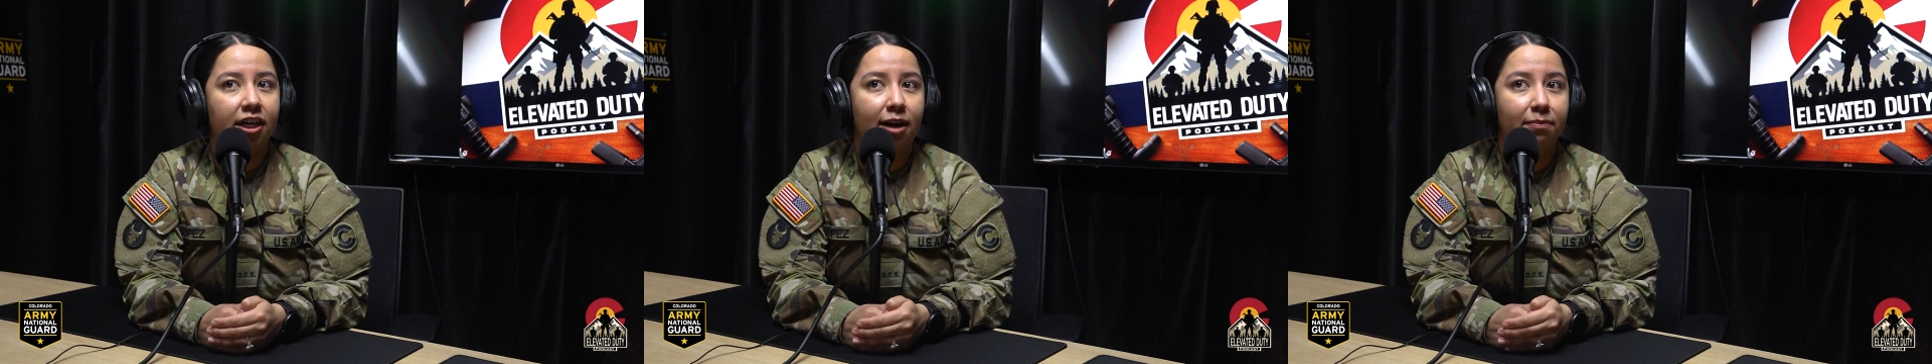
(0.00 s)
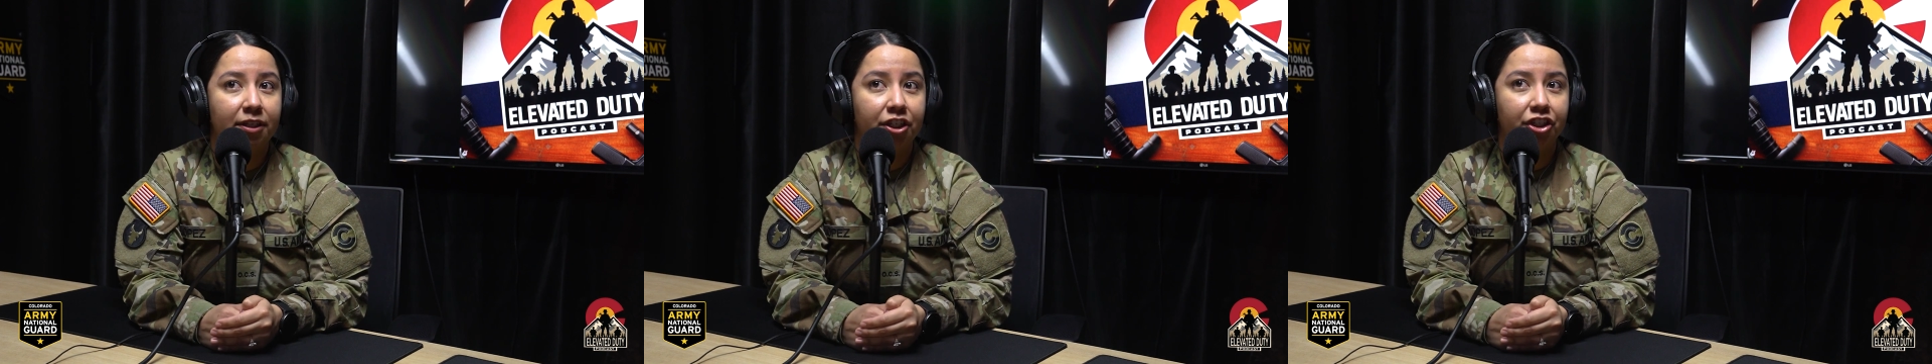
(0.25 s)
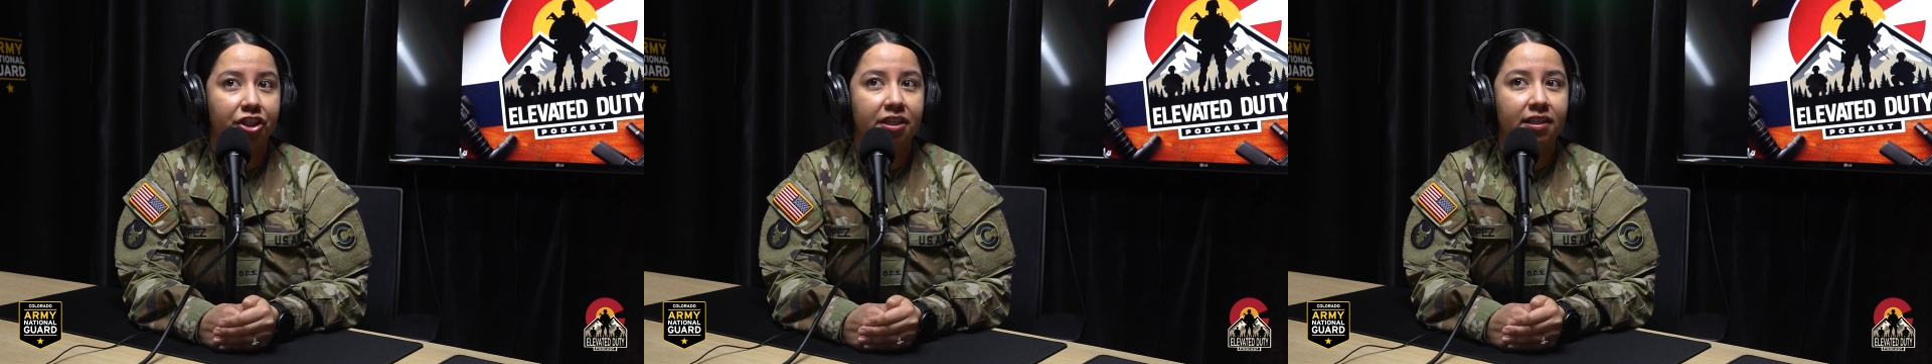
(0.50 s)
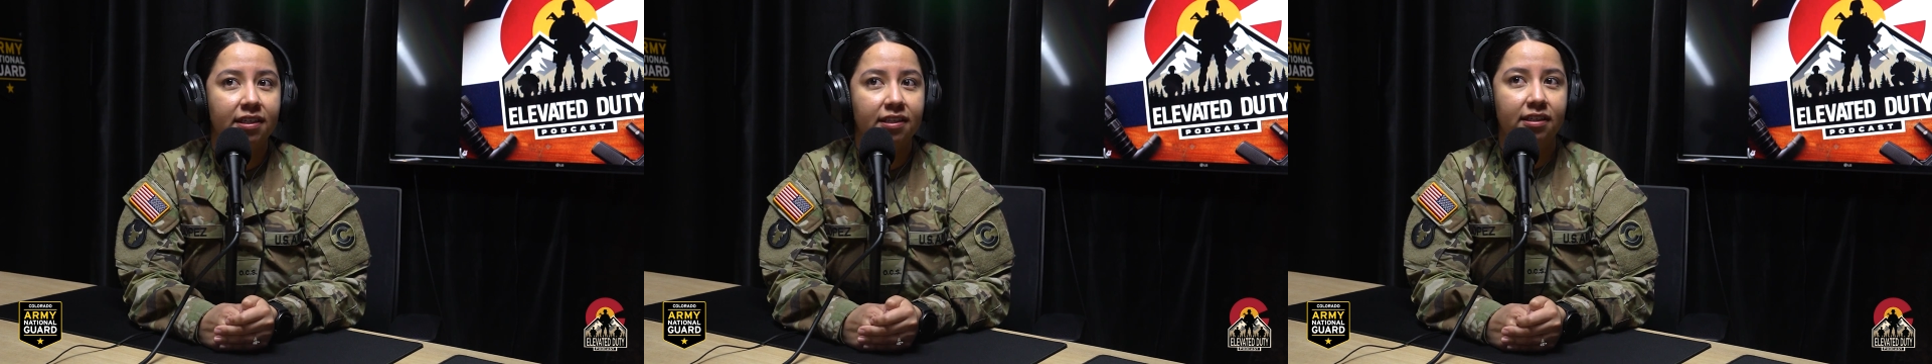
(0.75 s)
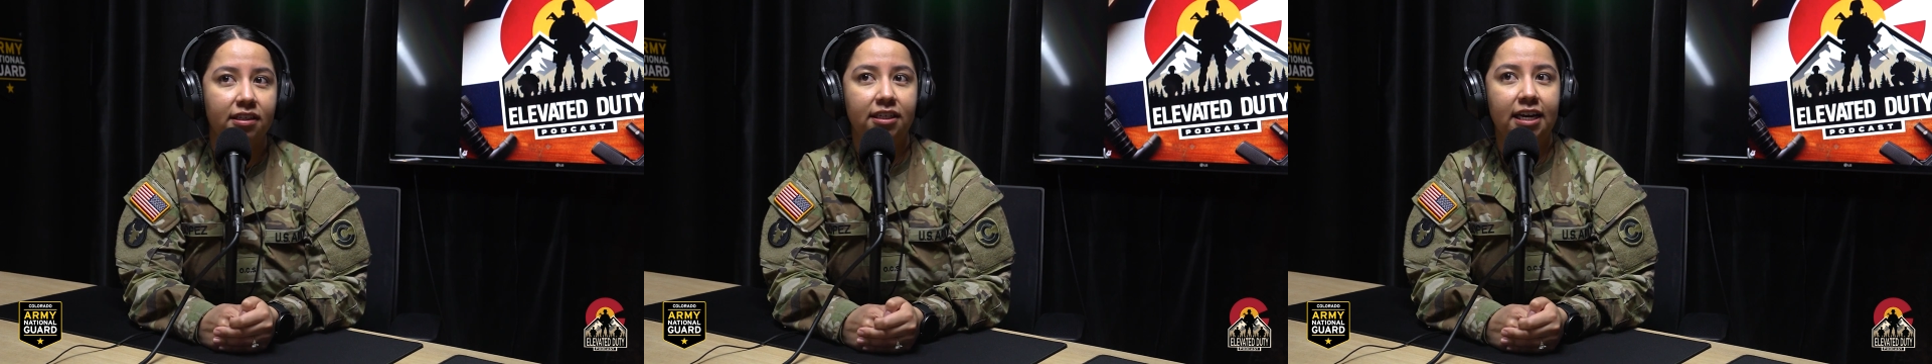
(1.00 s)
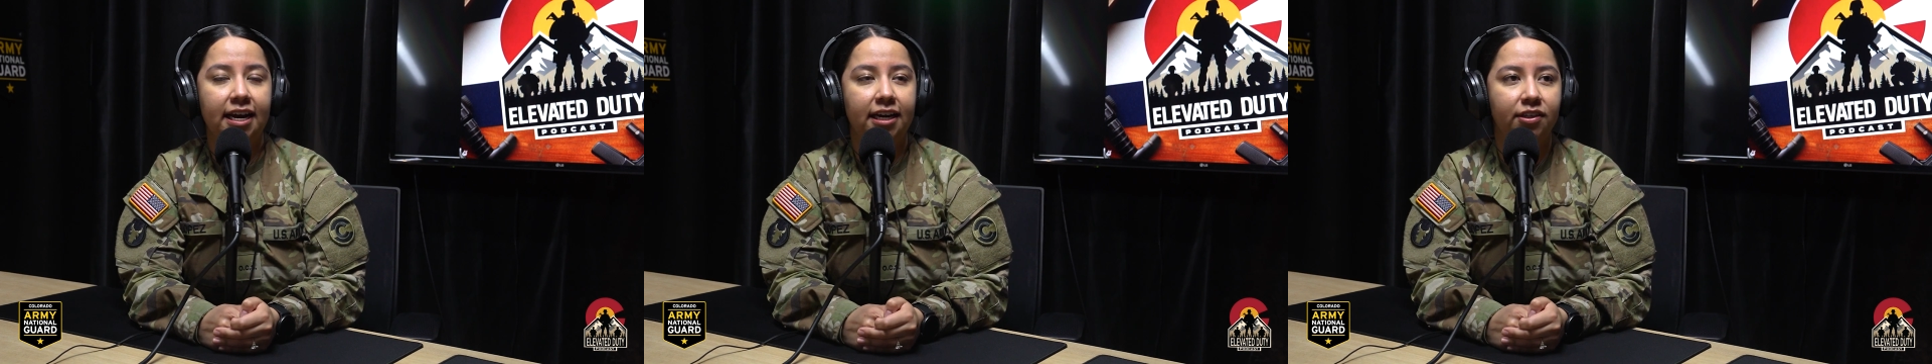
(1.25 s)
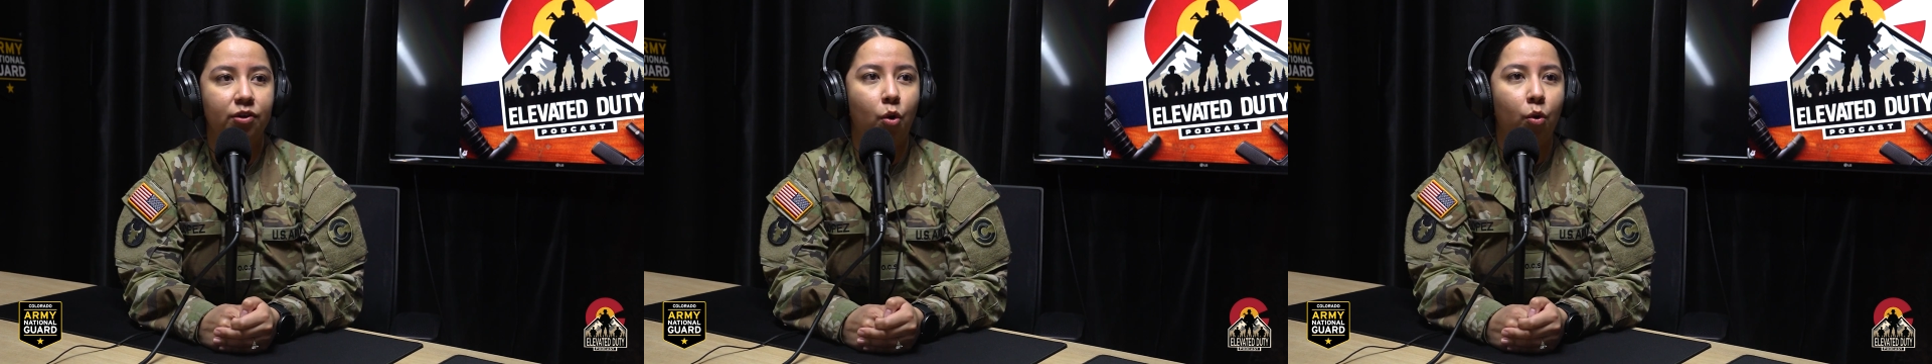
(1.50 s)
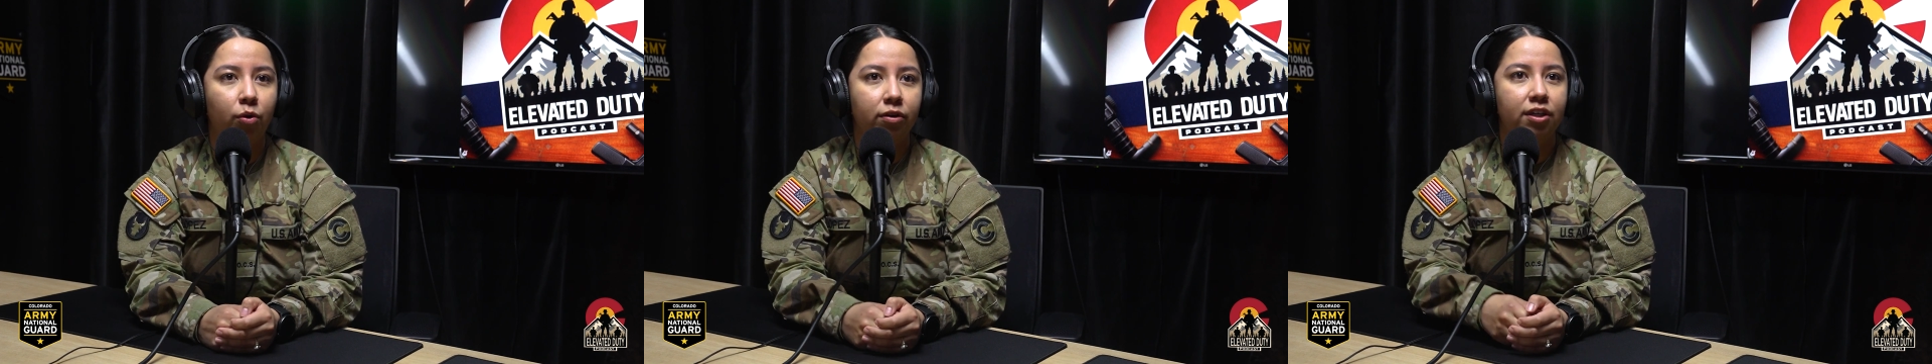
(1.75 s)
competitions takes
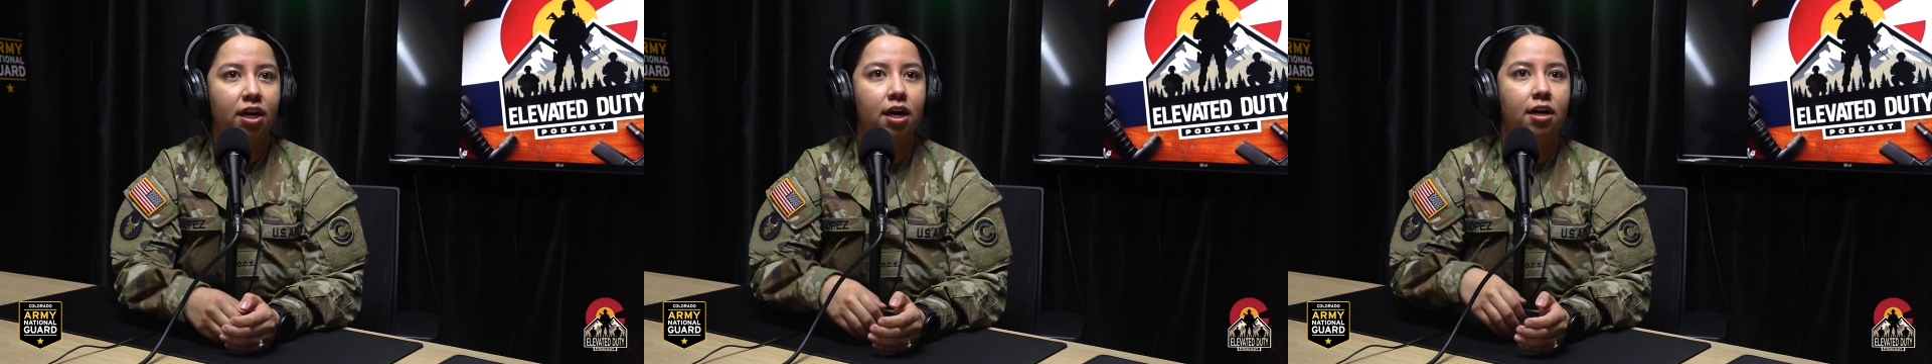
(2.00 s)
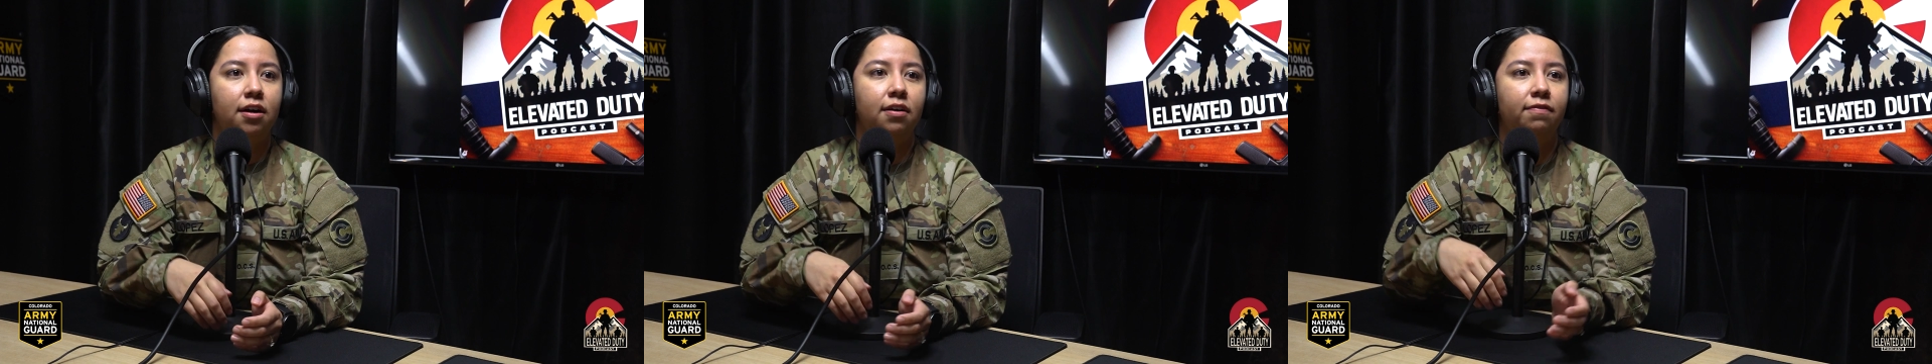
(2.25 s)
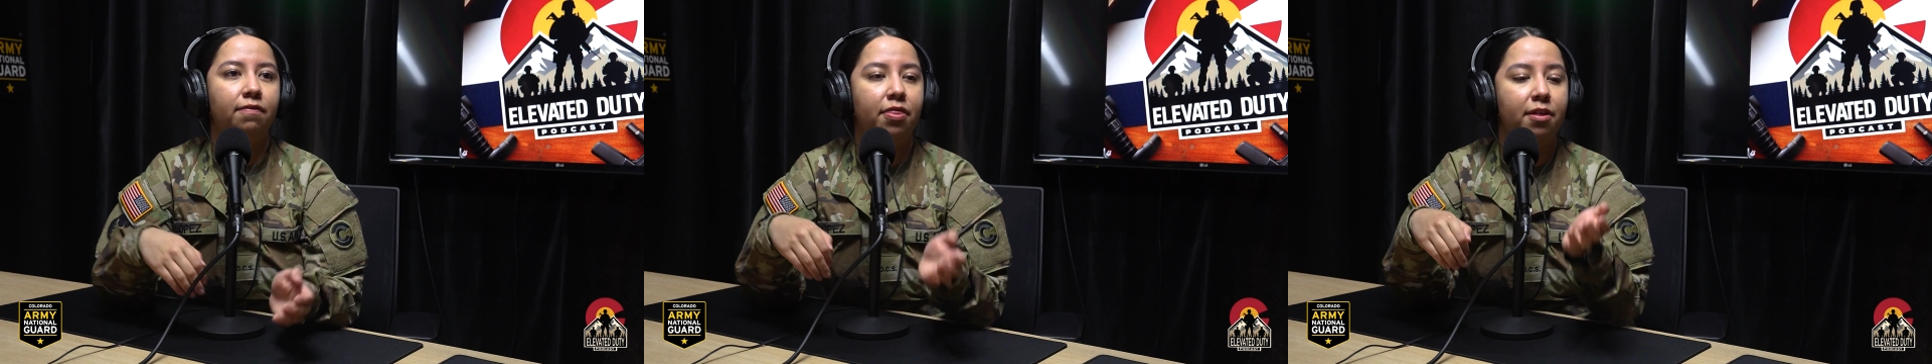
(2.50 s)
hold of